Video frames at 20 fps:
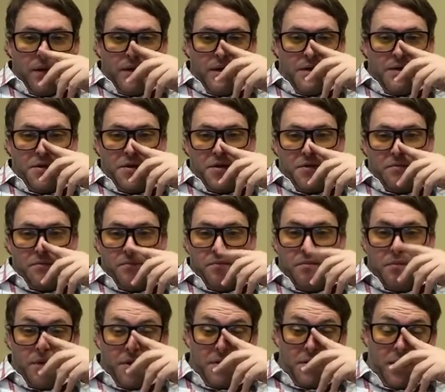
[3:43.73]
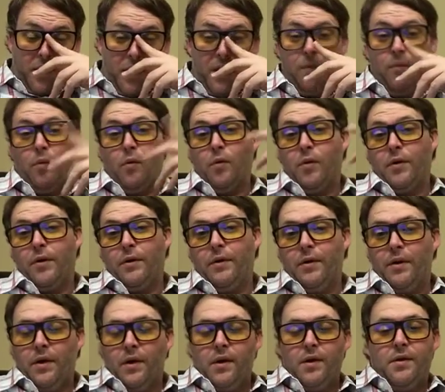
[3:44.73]
it's a keyboard,
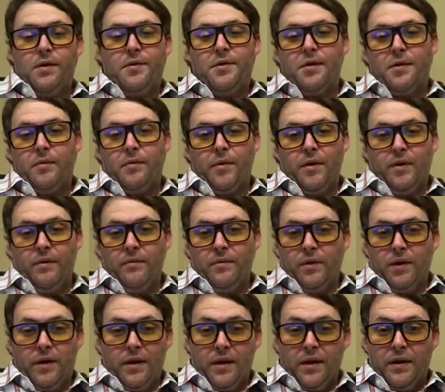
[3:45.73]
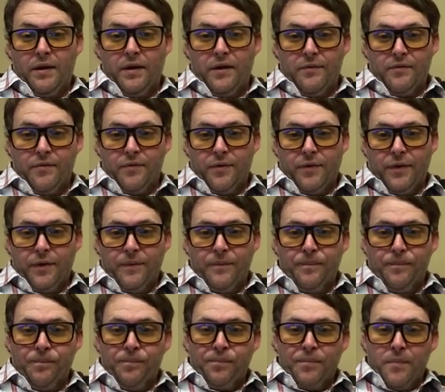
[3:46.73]
so we look at it differently.
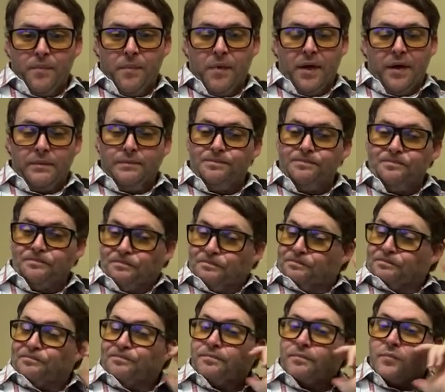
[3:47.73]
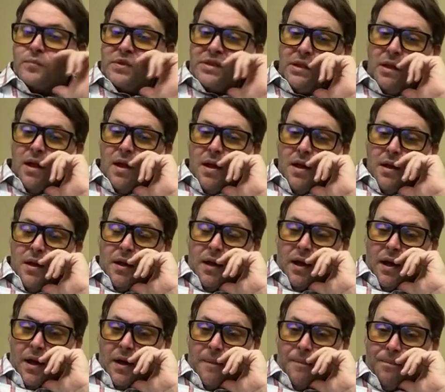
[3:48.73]
But
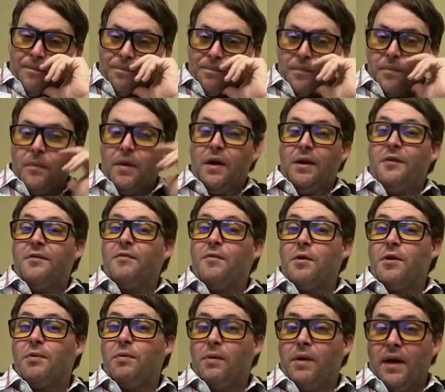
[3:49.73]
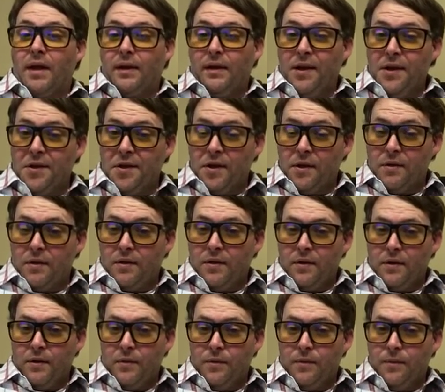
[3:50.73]
as far as what I listen
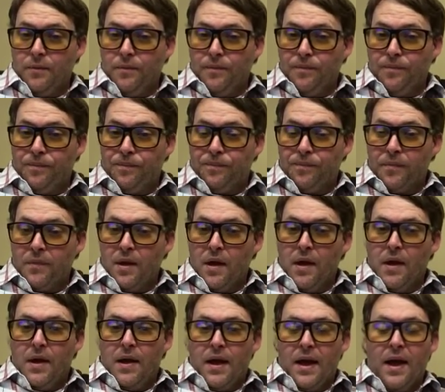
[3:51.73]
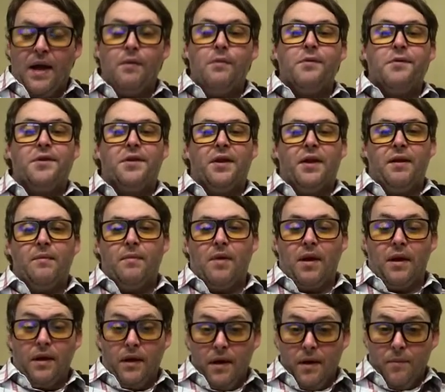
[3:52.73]
to, I would say my
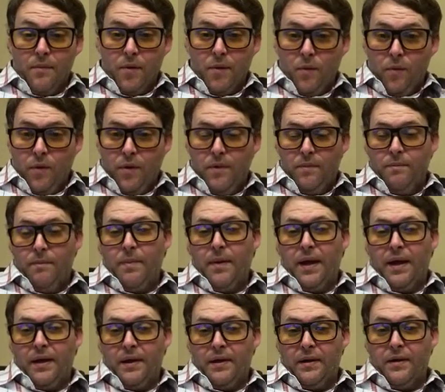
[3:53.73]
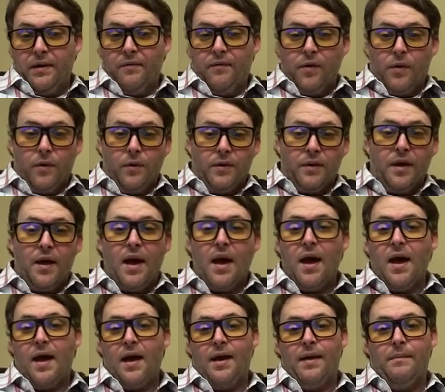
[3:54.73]
number one band of all
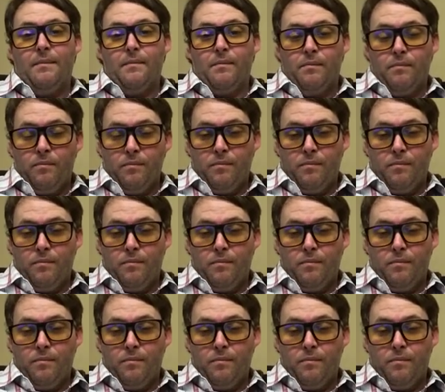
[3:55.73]
time